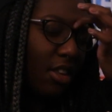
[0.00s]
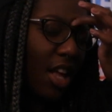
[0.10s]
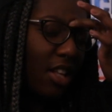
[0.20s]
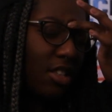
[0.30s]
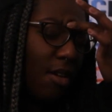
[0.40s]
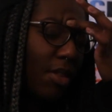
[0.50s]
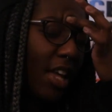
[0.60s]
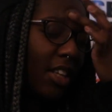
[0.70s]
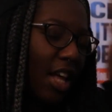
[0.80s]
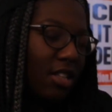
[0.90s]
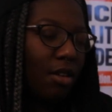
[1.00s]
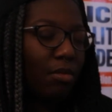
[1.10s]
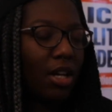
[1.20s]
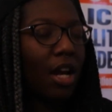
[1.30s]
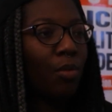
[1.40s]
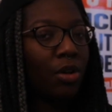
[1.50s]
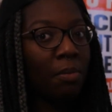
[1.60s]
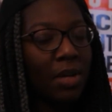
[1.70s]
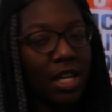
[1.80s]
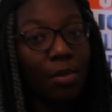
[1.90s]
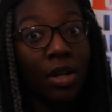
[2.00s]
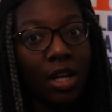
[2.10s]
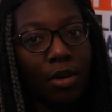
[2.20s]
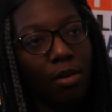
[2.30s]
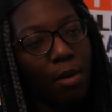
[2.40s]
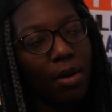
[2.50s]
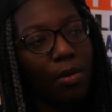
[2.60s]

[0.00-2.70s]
that's something I want to be when I grow up.